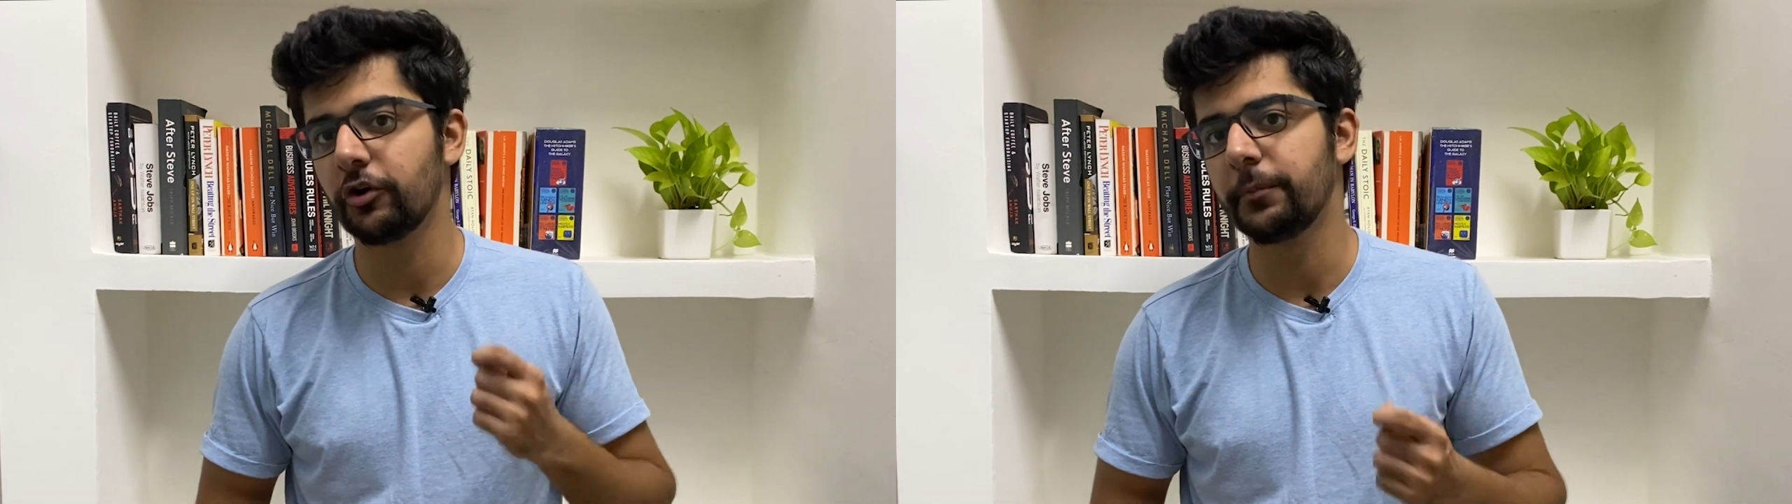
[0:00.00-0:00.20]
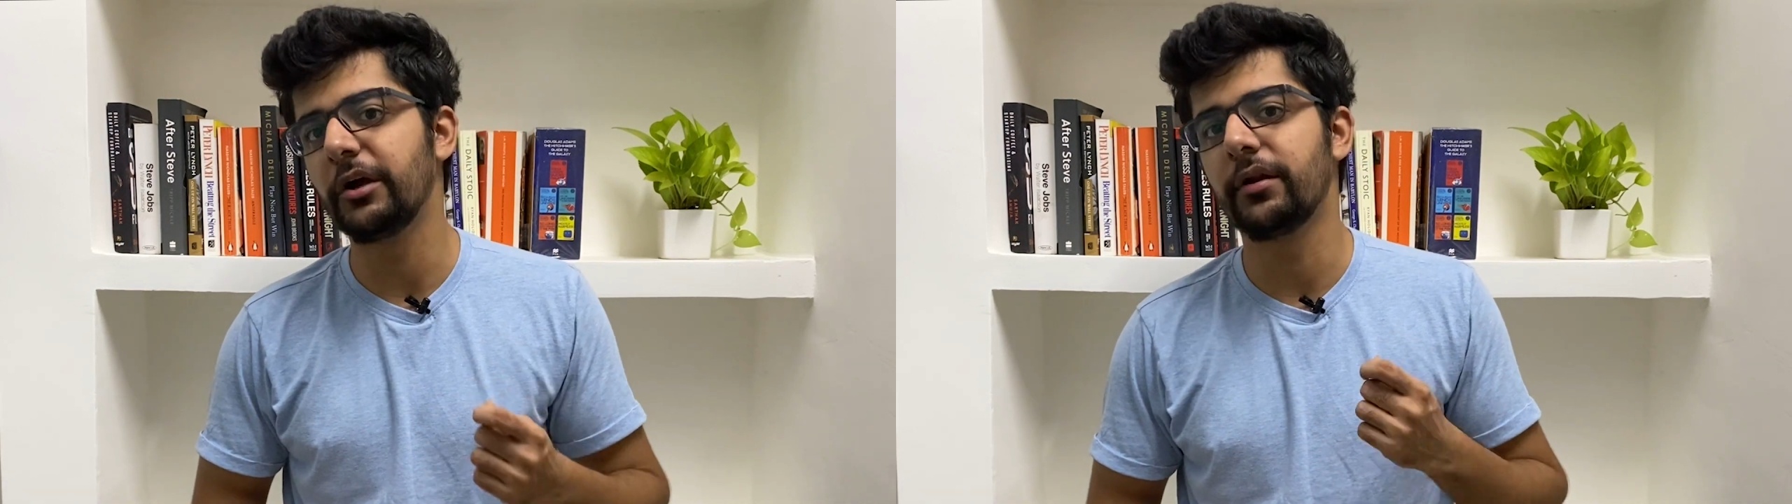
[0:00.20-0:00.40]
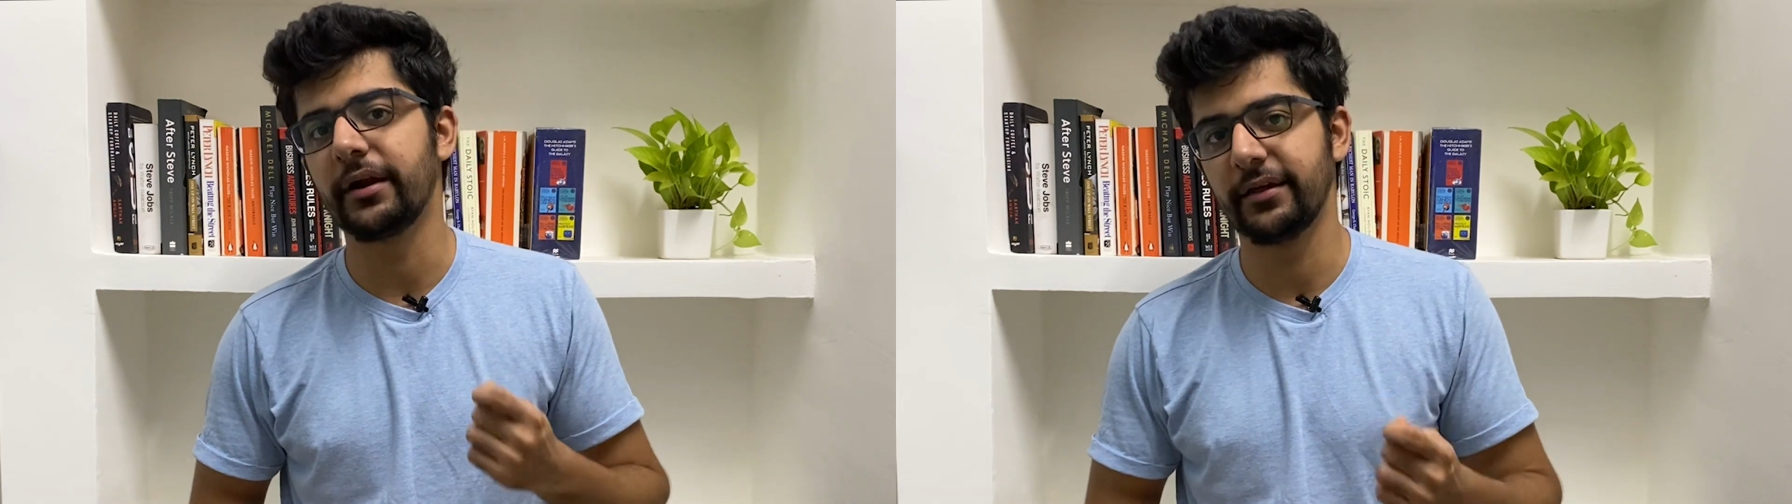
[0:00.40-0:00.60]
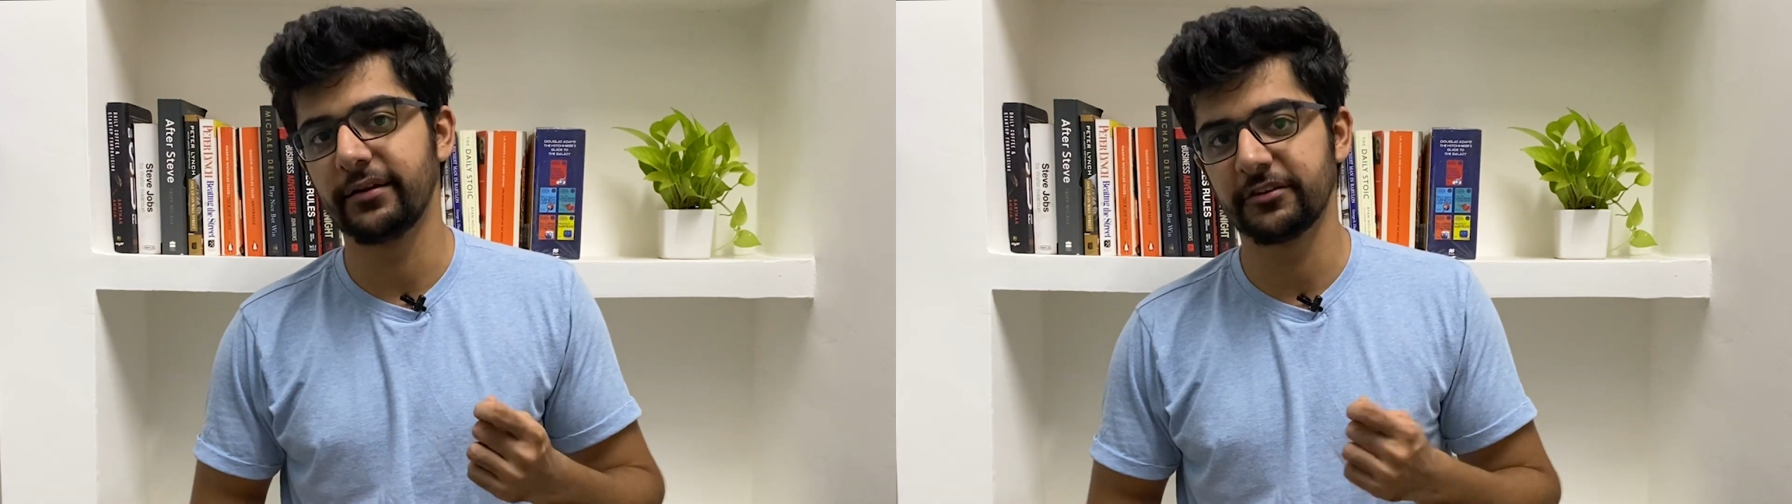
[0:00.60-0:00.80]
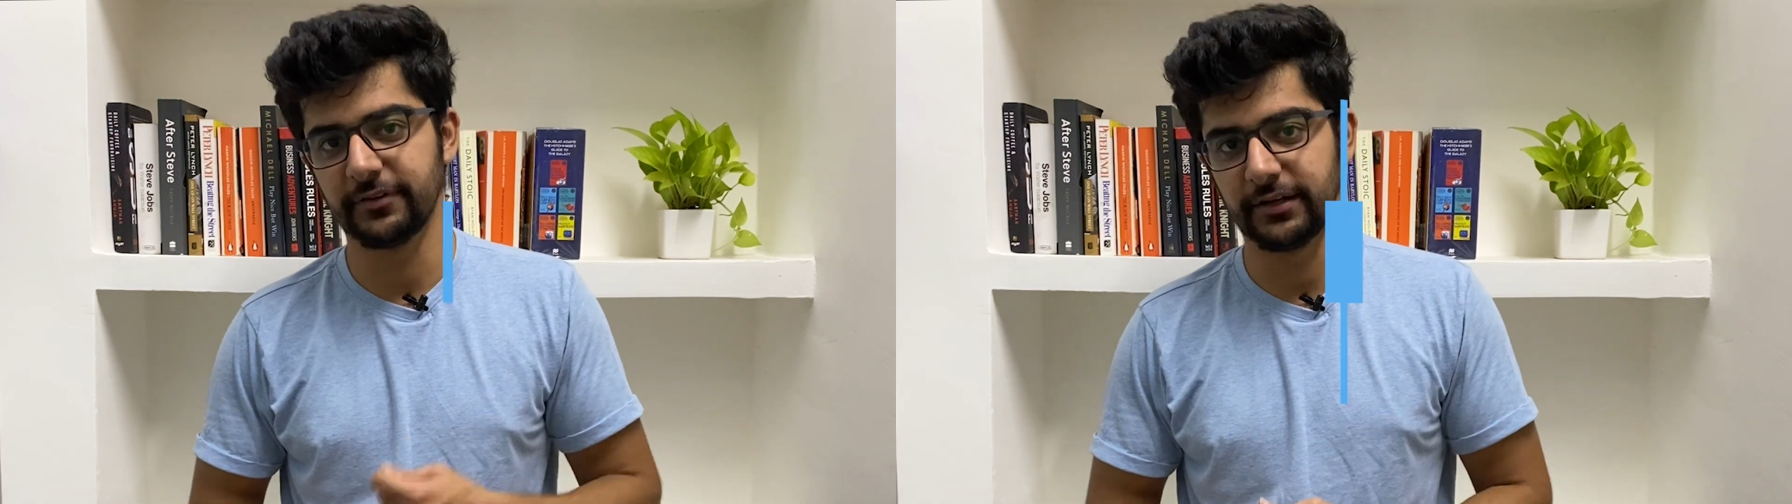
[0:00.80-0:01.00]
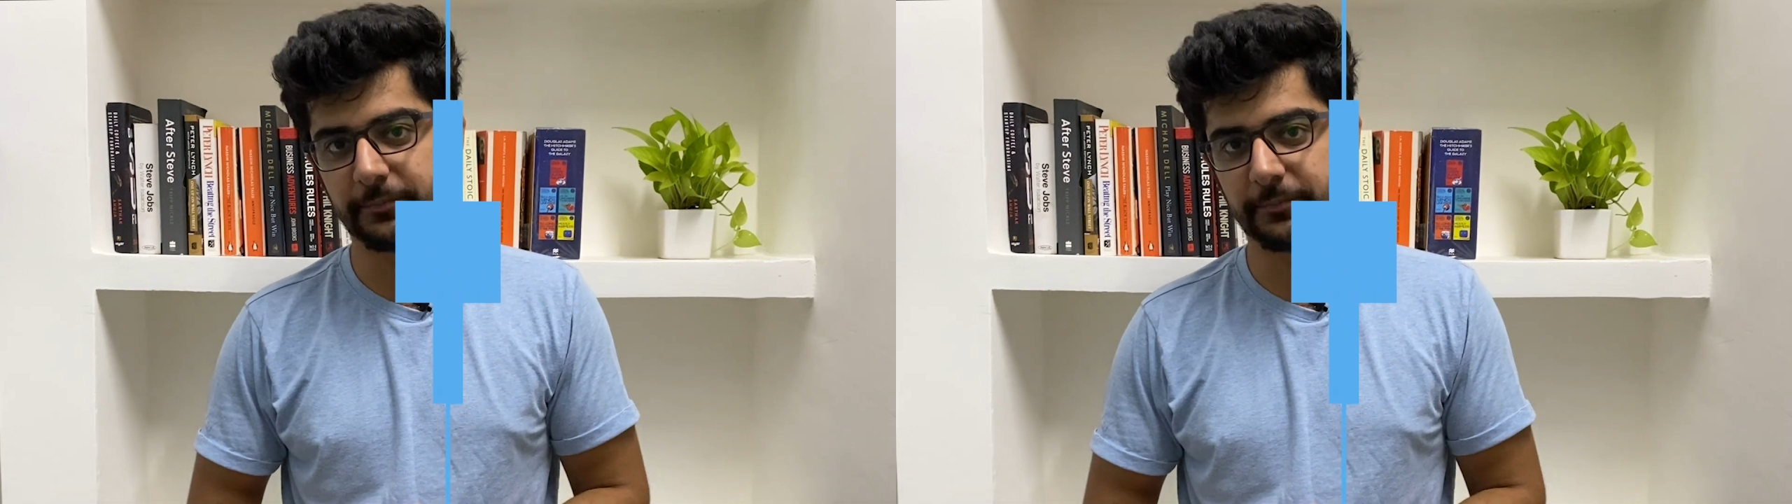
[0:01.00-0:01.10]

follow me on LinkedIn as